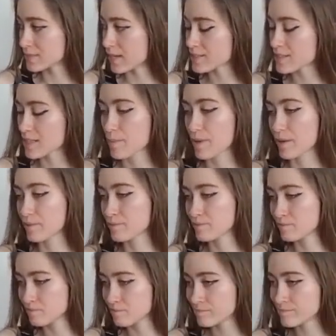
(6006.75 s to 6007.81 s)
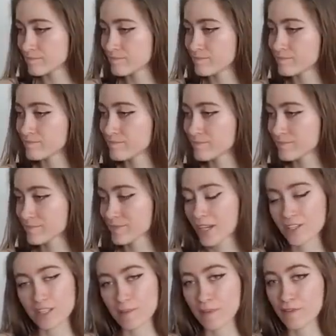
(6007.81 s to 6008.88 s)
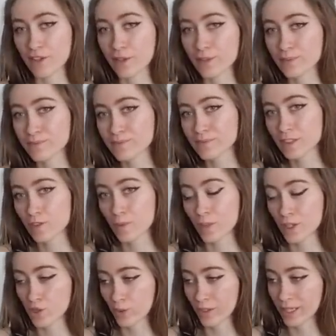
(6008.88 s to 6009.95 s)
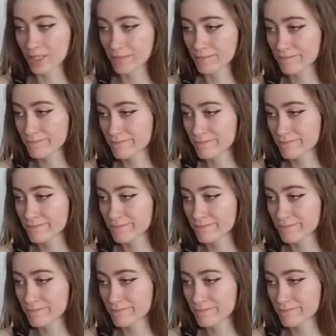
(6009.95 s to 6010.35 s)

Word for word: How's that been? How's that been for you? Have you been enjoying it?